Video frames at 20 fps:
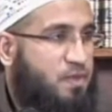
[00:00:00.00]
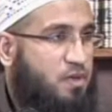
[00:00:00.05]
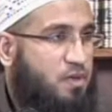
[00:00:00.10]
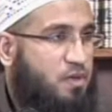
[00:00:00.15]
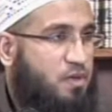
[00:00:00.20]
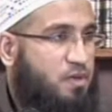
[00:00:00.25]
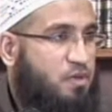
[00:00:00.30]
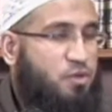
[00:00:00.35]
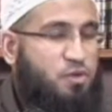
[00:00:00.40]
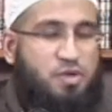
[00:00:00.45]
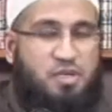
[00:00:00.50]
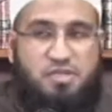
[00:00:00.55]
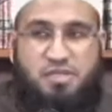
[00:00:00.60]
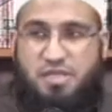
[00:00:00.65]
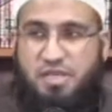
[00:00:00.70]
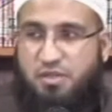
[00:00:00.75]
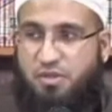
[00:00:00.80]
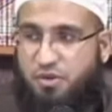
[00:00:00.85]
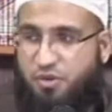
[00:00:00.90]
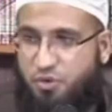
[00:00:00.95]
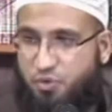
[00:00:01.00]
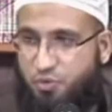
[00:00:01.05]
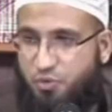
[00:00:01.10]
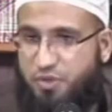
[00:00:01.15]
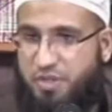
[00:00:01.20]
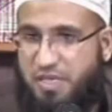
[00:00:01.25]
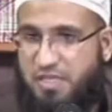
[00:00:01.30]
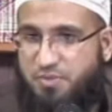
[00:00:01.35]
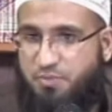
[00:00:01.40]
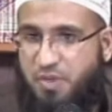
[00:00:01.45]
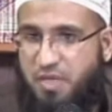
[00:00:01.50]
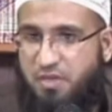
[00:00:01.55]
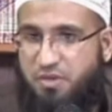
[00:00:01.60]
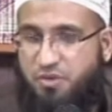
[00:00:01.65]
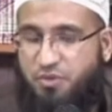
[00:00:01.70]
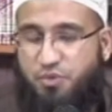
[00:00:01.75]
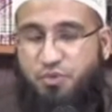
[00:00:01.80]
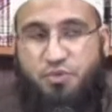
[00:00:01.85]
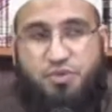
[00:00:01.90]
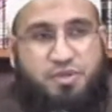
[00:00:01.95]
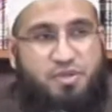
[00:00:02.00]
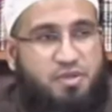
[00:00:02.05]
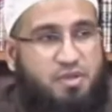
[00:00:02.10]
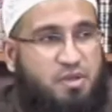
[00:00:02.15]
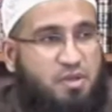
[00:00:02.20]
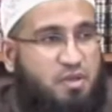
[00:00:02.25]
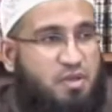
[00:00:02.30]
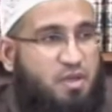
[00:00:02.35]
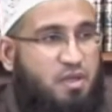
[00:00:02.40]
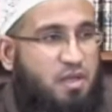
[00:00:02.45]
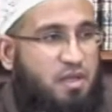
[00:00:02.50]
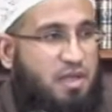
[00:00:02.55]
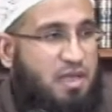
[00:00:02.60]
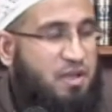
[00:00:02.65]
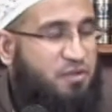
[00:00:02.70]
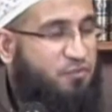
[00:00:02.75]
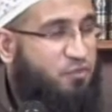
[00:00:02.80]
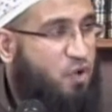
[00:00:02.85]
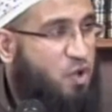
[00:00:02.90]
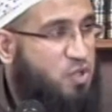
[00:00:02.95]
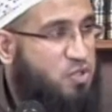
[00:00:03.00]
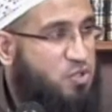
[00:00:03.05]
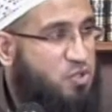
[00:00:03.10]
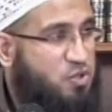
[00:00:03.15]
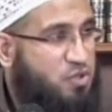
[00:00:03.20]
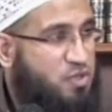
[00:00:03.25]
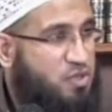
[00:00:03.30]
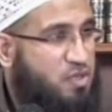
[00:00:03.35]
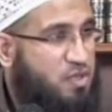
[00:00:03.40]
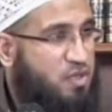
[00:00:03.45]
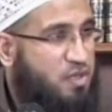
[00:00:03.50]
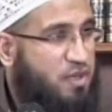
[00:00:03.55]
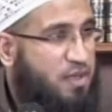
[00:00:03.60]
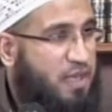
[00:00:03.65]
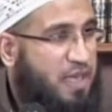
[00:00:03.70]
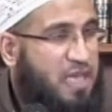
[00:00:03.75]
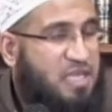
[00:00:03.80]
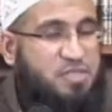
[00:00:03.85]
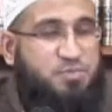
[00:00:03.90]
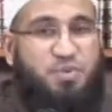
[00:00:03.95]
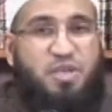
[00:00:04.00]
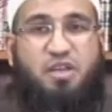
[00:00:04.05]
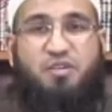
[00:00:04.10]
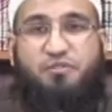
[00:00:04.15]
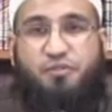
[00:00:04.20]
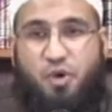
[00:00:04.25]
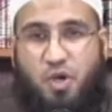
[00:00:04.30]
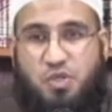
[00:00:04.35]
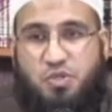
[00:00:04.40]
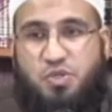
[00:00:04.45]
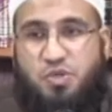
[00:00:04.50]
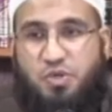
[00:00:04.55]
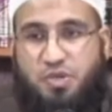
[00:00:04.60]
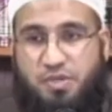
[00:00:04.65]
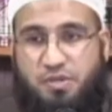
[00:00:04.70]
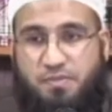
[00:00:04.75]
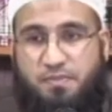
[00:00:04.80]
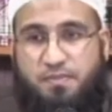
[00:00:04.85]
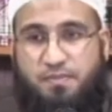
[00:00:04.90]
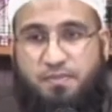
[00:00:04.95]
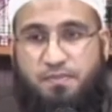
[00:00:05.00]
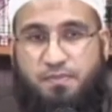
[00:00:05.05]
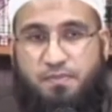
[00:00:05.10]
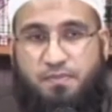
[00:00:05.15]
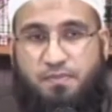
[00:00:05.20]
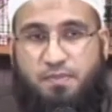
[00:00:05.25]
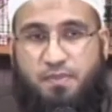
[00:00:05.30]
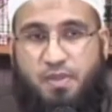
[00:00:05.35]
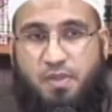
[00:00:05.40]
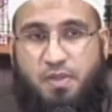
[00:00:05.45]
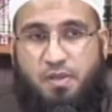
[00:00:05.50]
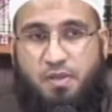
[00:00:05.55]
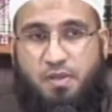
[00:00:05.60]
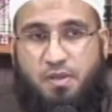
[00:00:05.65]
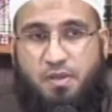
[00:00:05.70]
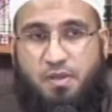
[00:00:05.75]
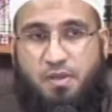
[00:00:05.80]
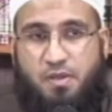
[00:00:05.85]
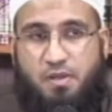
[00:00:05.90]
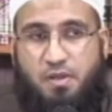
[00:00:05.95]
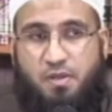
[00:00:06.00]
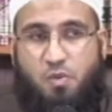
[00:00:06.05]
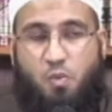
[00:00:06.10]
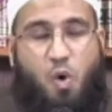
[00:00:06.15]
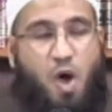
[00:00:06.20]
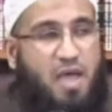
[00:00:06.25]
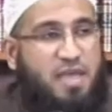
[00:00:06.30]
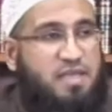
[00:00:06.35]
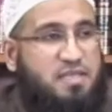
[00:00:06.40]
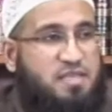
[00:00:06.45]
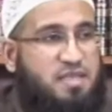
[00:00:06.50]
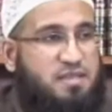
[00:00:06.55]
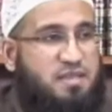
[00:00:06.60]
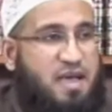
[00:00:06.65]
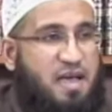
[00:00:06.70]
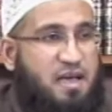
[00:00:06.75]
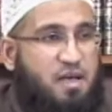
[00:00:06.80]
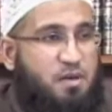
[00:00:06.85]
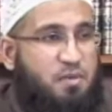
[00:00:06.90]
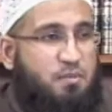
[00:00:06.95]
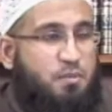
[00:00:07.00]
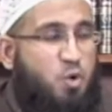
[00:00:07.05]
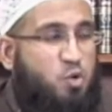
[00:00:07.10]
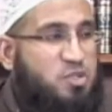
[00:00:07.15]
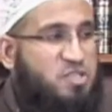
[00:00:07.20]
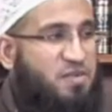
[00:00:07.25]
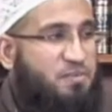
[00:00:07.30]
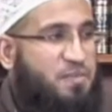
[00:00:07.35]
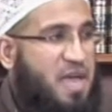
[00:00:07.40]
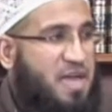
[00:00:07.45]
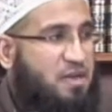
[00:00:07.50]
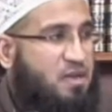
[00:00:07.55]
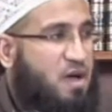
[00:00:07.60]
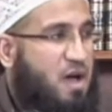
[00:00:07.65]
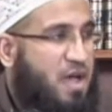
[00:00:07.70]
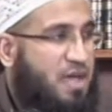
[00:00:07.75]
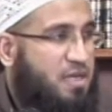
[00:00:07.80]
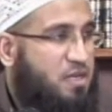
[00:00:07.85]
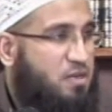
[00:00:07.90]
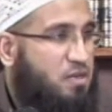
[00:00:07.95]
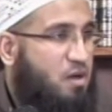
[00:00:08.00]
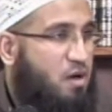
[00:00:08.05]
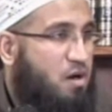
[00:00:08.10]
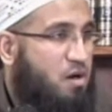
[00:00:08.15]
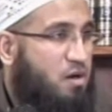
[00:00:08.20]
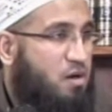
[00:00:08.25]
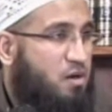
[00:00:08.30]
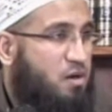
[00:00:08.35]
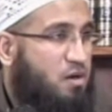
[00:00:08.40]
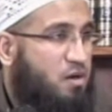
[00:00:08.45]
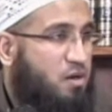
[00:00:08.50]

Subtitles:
You can see the truth as being truth and falsehood as being falsehood. Why is it that most of mankind are